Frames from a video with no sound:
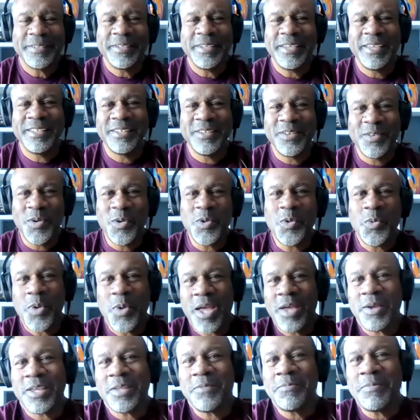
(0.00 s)
And the only way
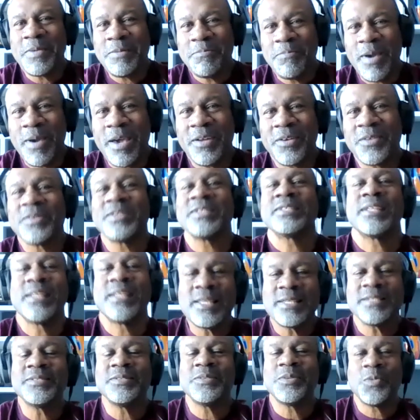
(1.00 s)
I could be better is
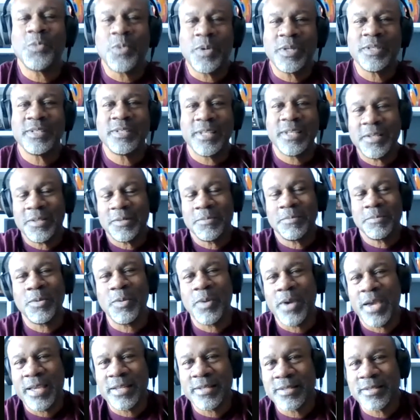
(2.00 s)
listen to what Dick
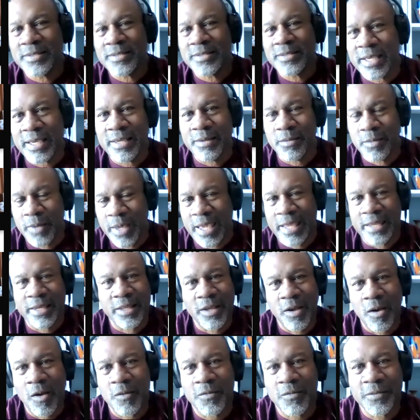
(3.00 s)
LeBeau had to say and had to
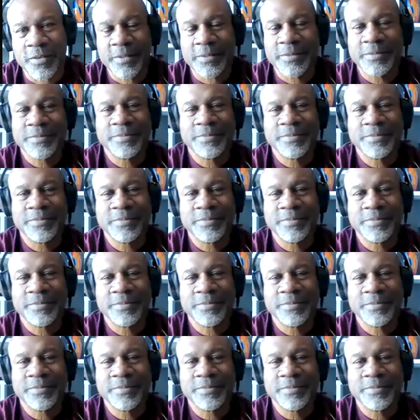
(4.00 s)
offer.